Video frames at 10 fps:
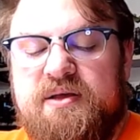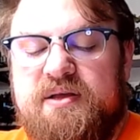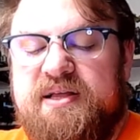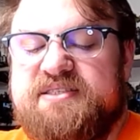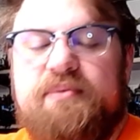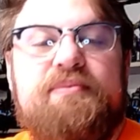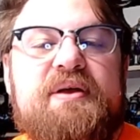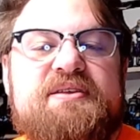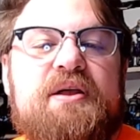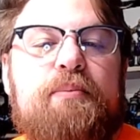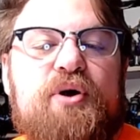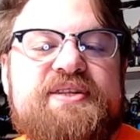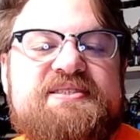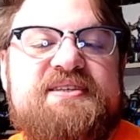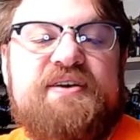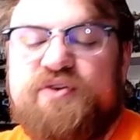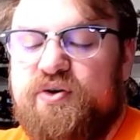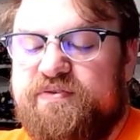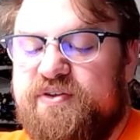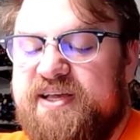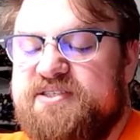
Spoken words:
It's a molded silver overlay,